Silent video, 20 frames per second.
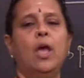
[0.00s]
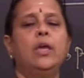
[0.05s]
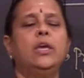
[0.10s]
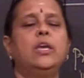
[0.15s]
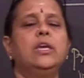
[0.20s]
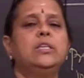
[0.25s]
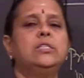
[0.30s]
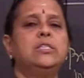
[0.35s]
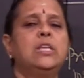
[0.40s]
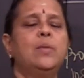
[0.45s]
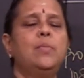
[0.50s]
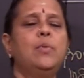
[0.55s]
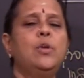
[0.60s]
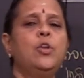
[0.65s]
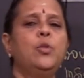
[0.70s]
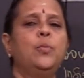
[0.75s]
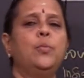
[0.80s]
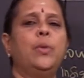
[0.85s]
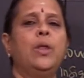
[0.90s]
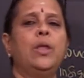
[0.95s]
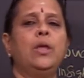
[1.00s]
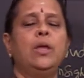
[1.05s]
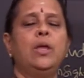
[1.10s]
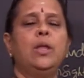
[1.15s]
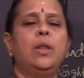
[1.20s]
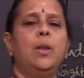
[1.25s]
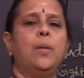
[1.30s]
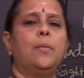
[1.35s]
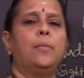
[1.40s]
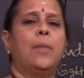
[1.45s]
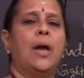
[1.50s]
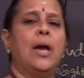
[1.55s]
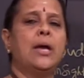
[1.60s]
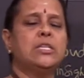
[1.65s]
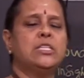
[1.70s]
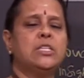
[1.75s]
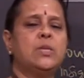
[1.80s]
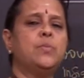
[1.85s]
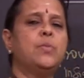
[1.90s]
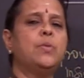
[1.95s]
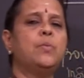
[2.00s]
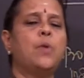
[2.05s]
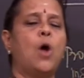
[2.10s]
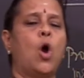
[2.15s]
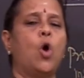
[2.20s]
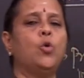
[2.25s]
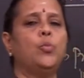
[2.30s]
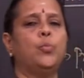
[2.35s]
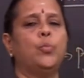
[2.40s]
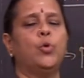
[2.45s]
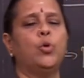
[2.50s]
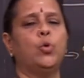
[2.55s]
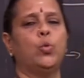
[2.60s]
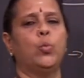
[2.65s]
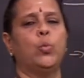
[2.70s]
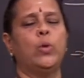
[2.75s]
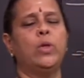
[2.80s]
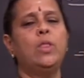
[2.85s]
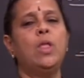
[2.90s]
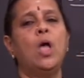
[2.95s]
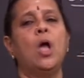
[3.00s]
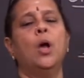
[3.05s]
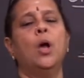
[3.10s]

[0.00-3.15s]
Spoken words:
He is able to bring in maximum output with